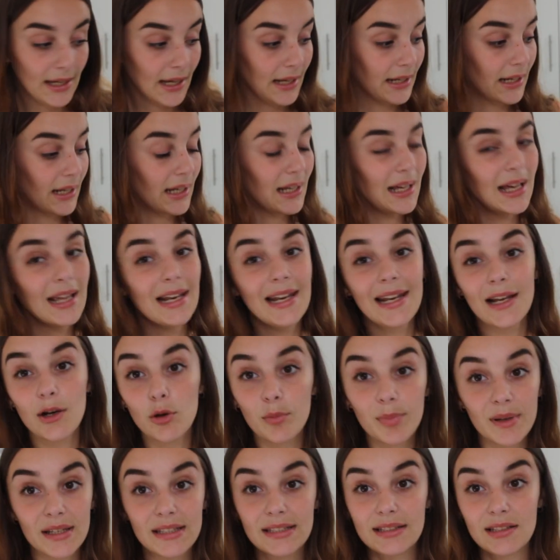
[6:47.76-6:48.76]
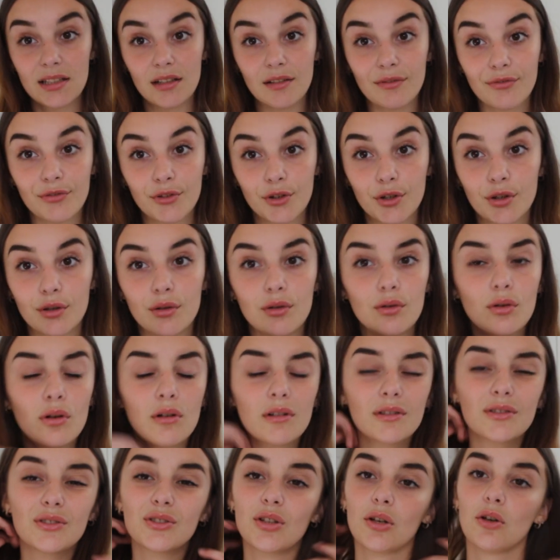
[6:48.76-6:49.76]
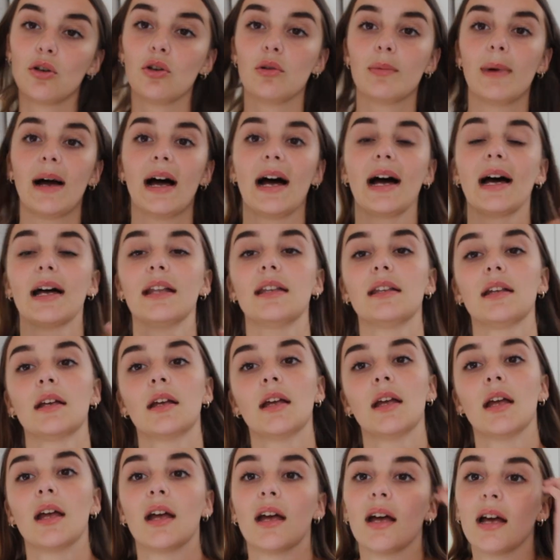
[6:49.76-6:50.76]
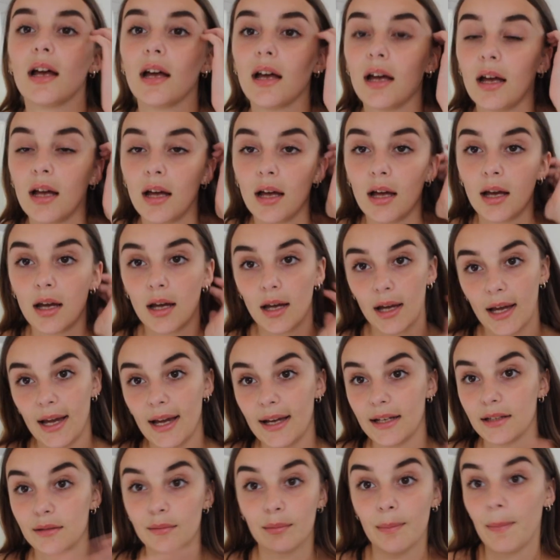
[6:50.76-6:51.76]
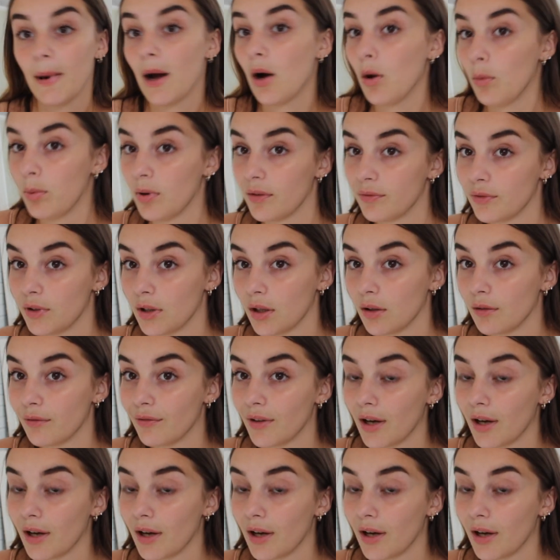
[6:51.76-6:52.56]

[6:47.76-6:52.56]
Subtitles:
Again, a little bit see-through, not too bad. And Powerpuff Girl